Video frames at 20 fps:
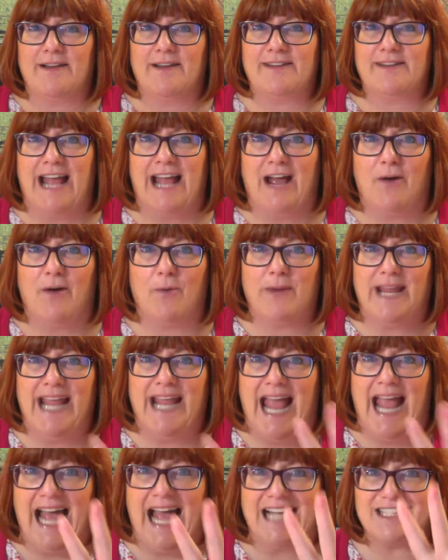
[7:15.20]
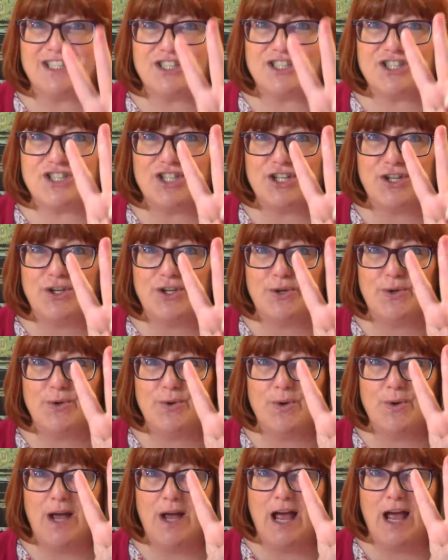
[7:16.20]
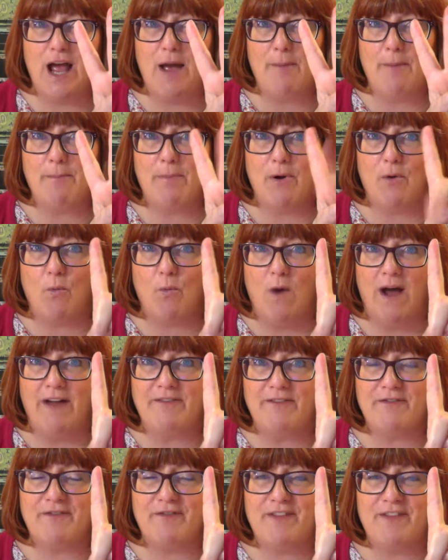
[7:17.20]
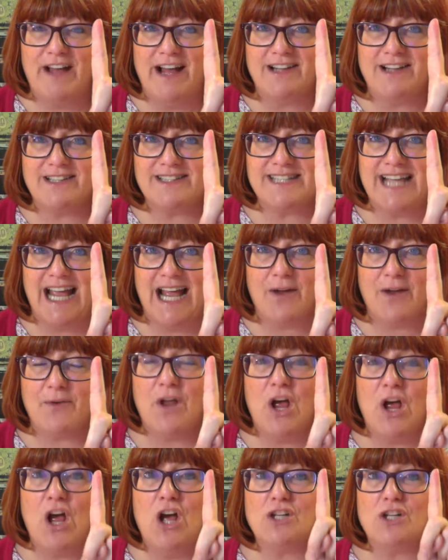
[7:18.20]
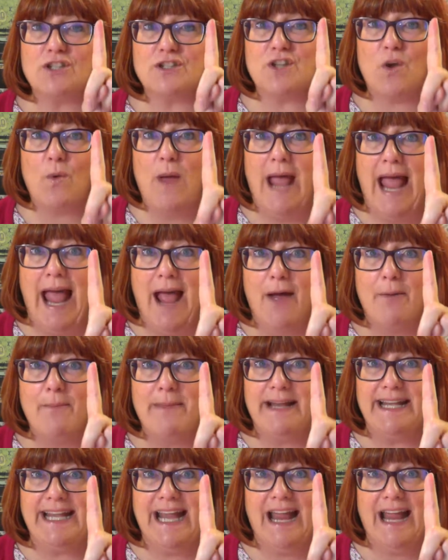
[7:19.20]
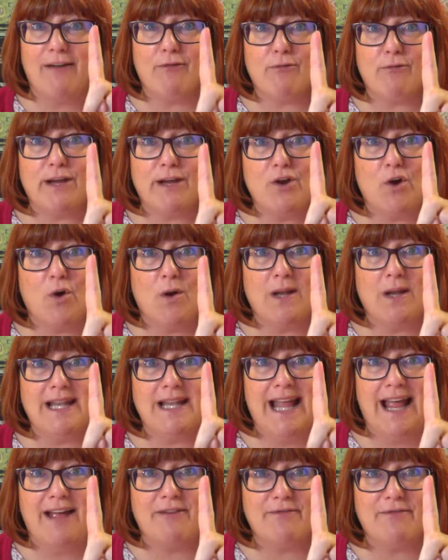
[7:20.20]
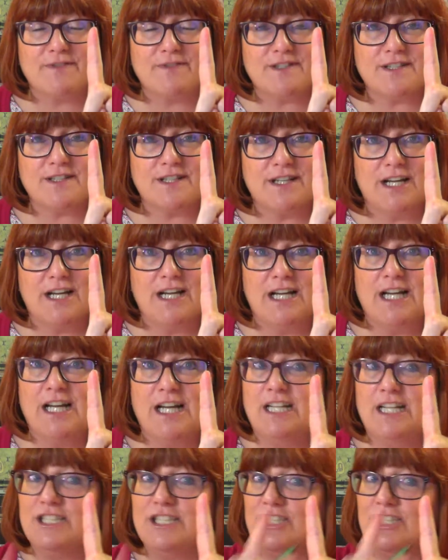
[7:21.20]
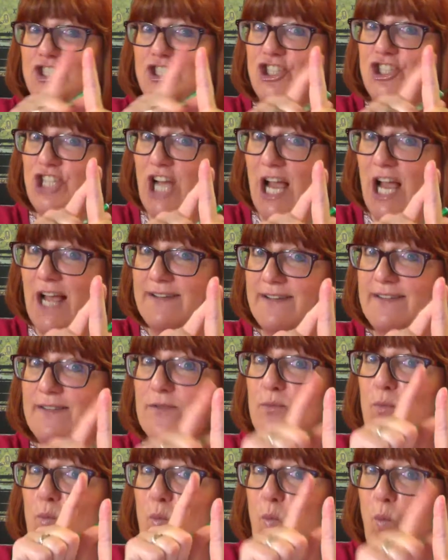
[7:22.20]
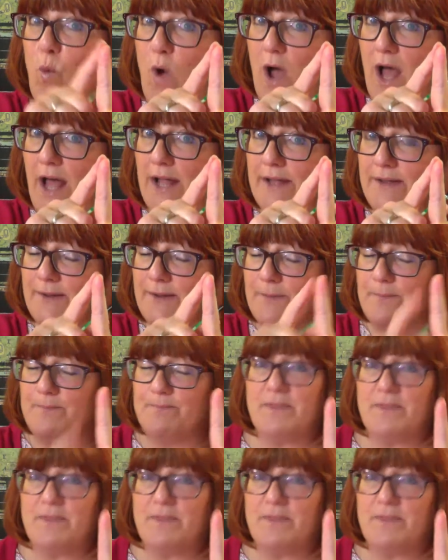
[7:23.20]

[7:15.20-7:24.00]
Now we had 2, but 1 fell down. So how many have we got left? Just 1.